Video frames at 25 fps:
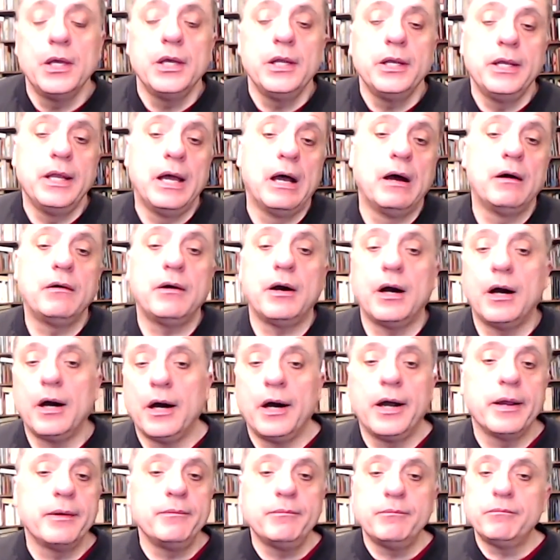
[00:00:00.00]
Now,
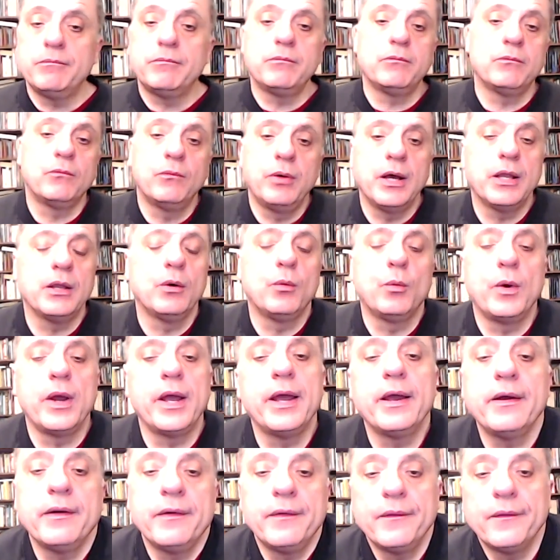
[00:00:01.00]
I'm well
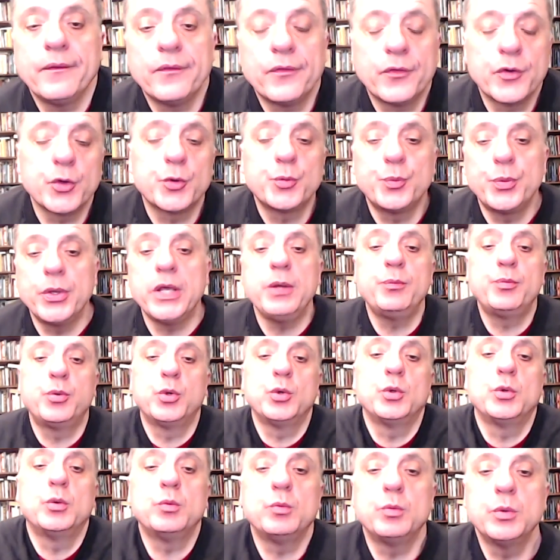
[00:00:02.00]
aware that
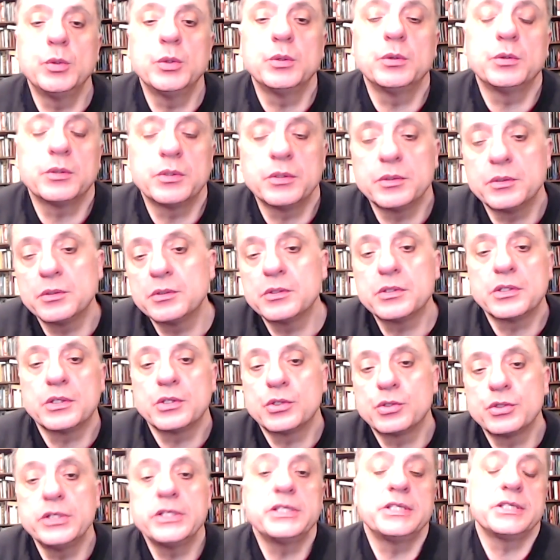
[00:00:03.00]
people will
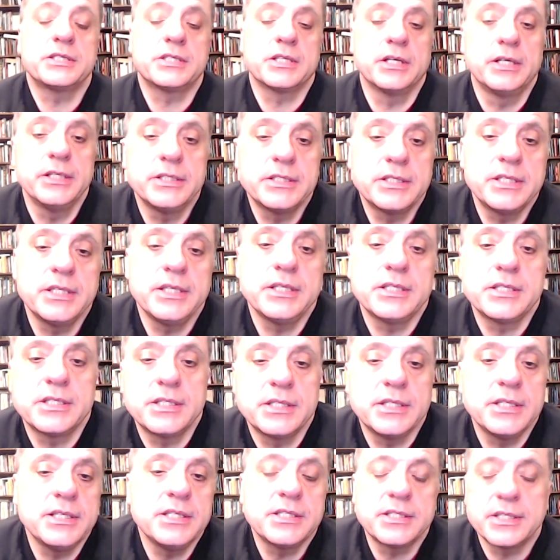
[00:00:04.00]
criticise
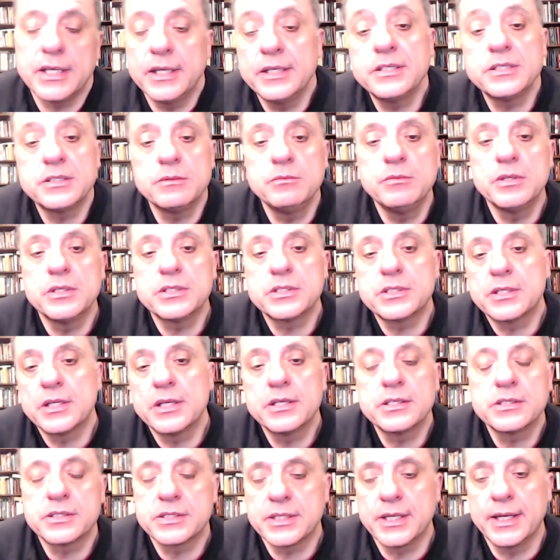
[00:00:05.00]
these sentiments.
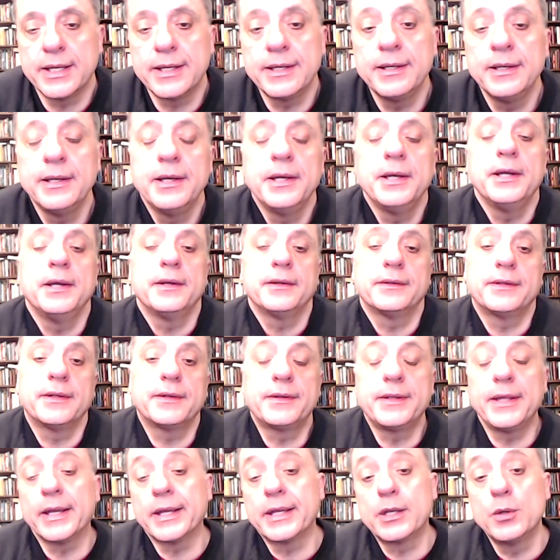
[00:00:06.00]
They'll say that
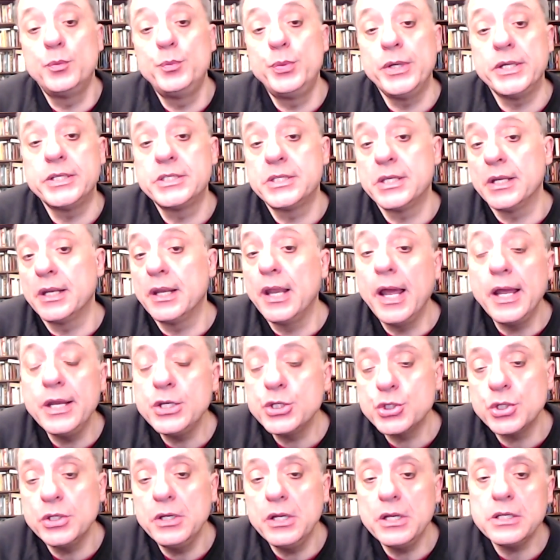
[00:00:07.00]
they're
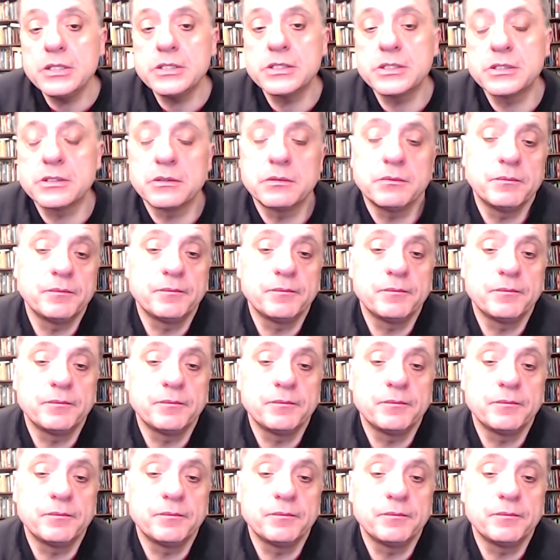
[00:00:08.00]
capitulationist.